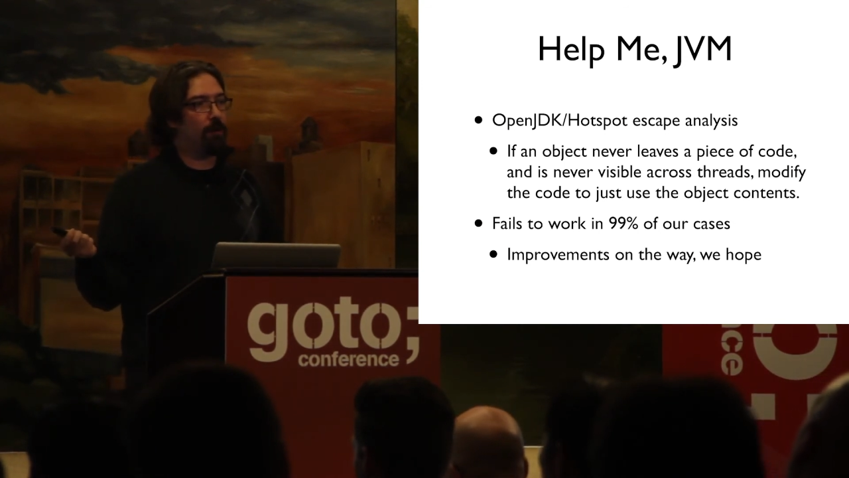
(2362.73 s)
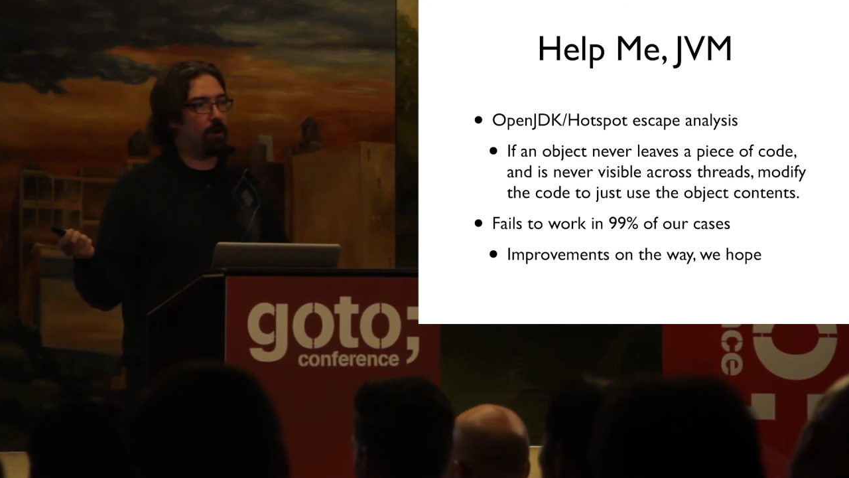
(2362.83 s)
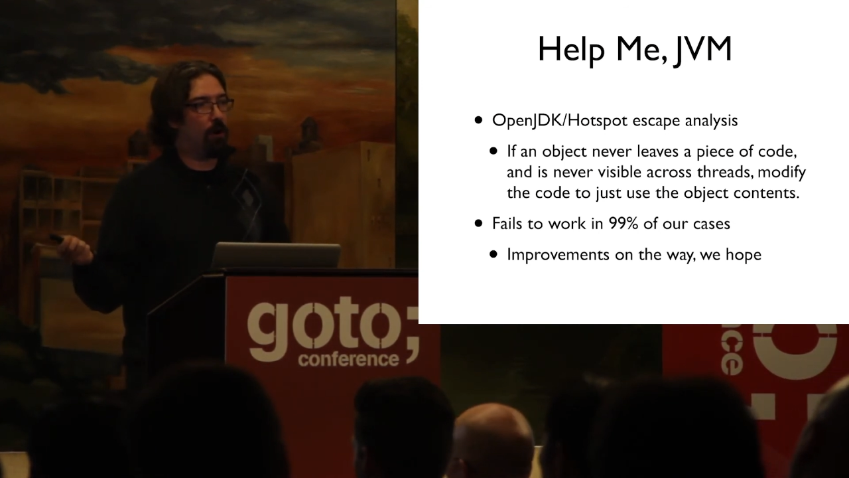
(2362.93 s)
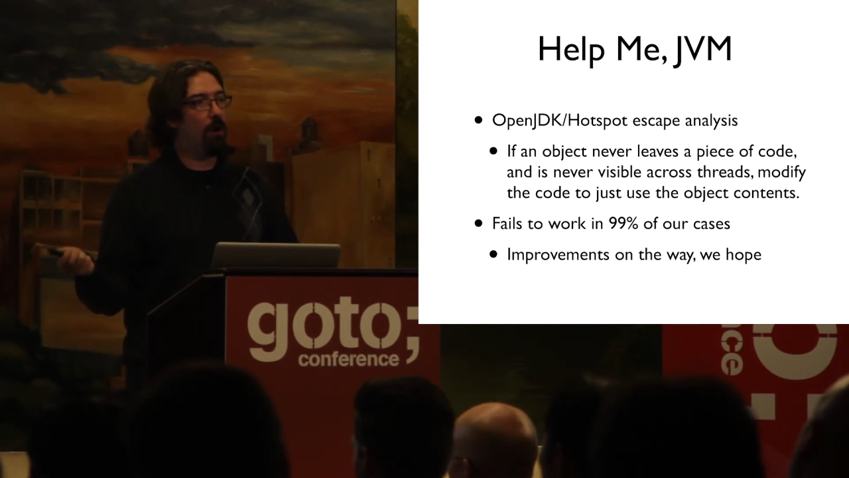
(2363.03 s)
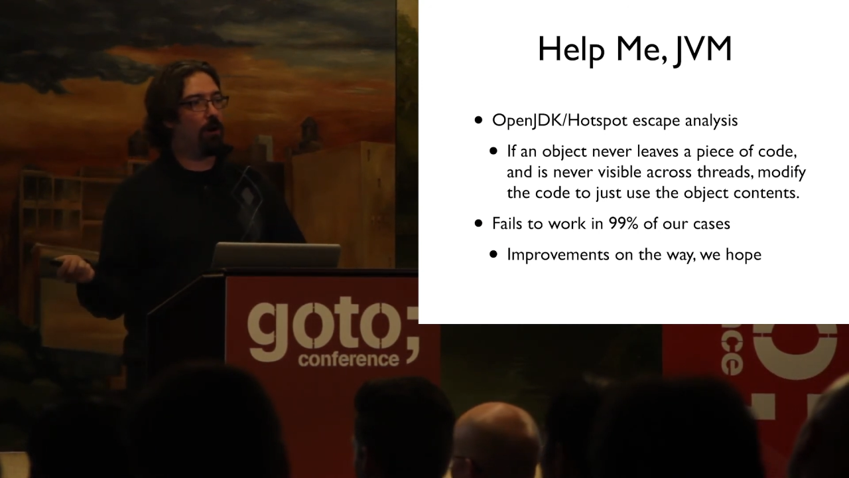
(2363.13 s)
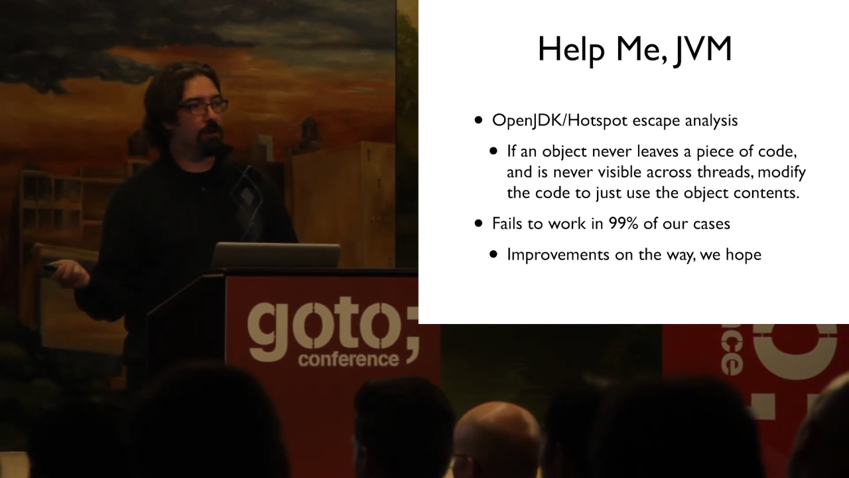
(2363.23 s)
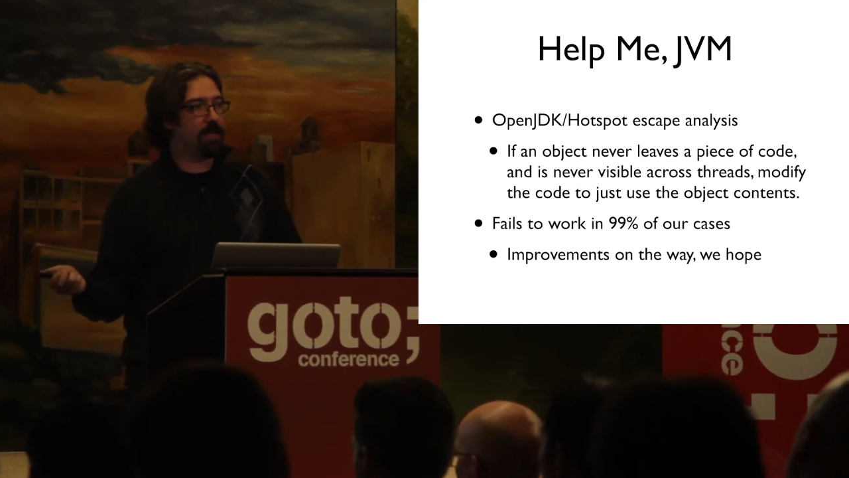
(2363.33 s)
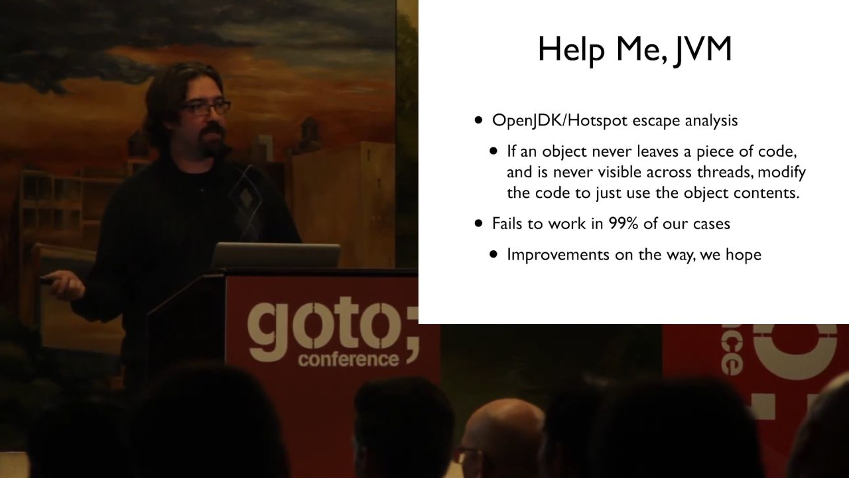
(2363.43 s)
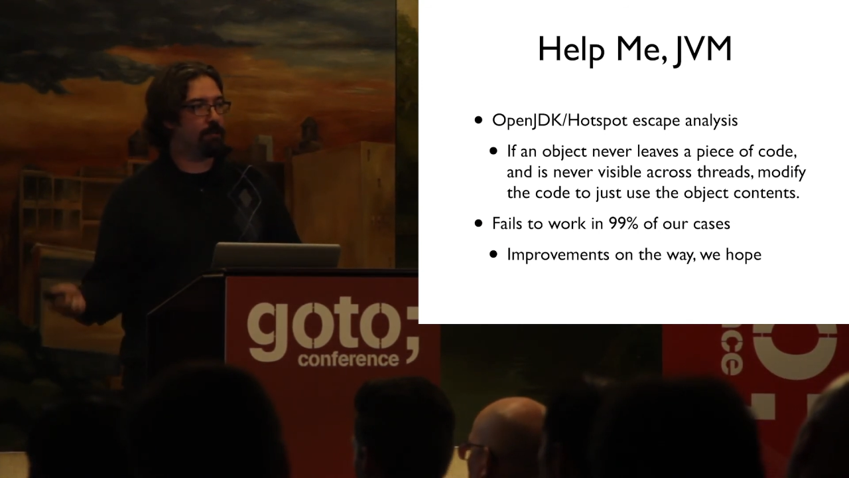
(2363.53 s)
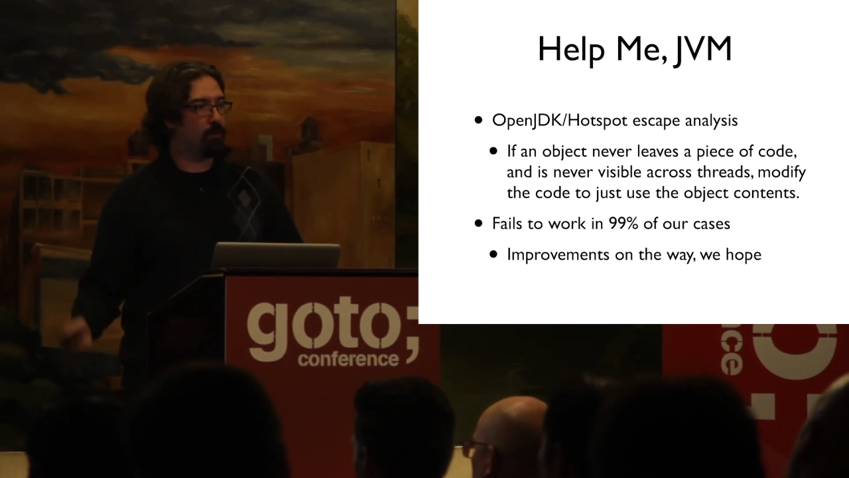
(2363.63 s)
of our
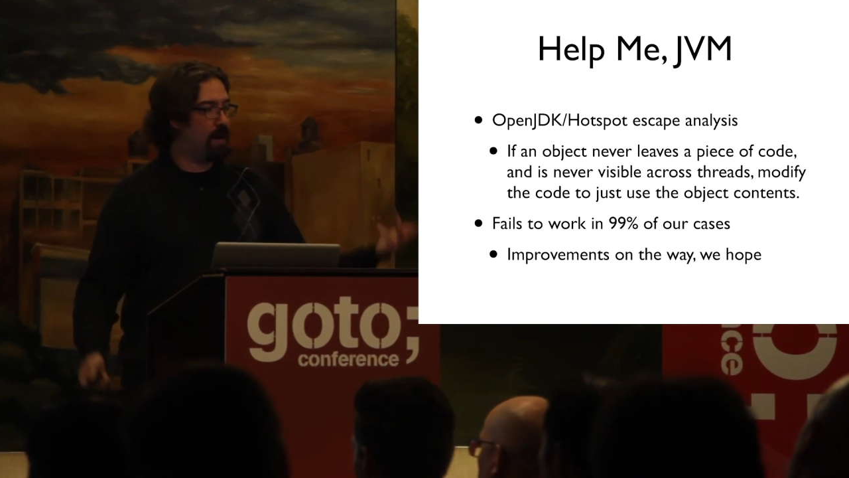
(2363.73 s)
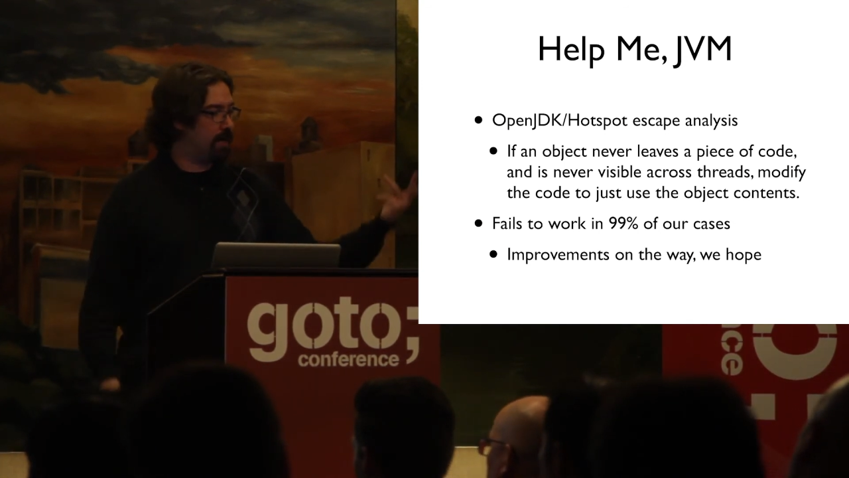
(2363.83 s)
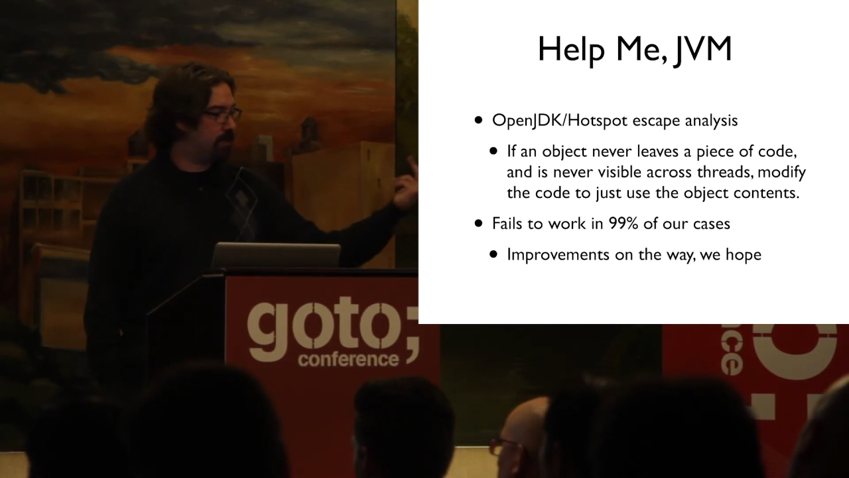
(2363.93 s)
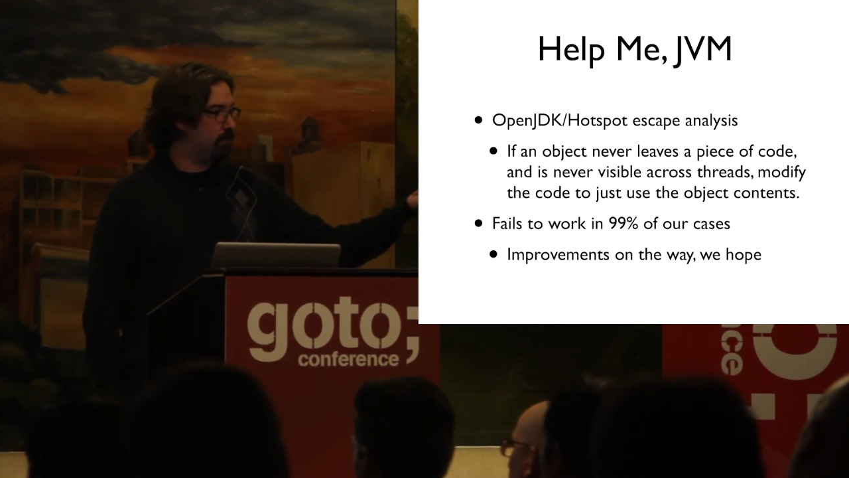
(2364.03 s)
calls has a branch